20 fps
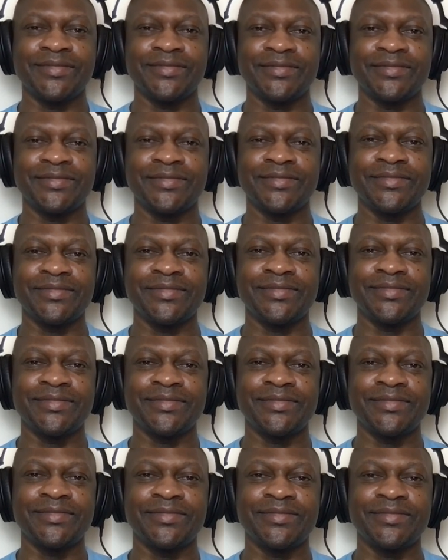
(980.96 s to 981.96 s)

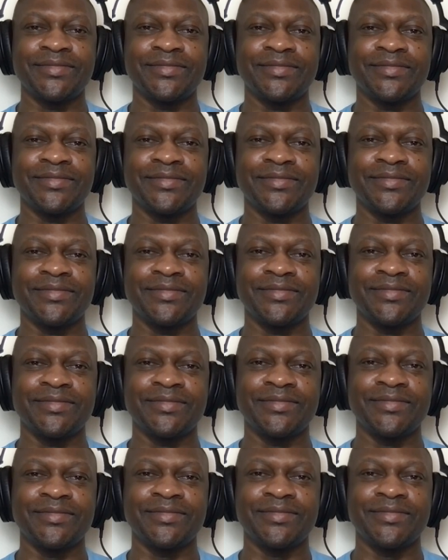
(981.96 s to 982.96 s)

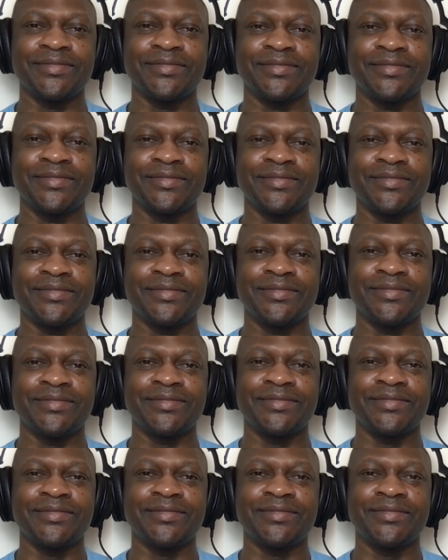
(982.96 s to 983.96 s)

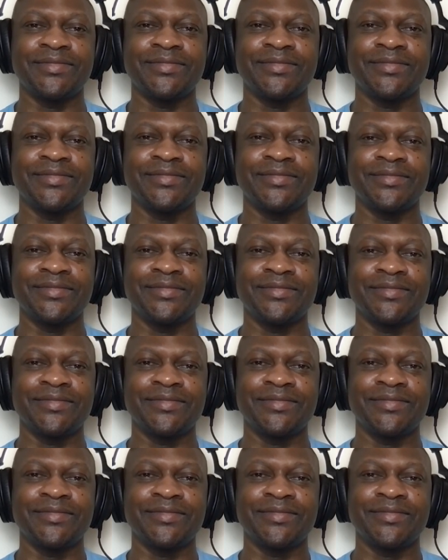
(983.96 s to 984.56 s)
(silent)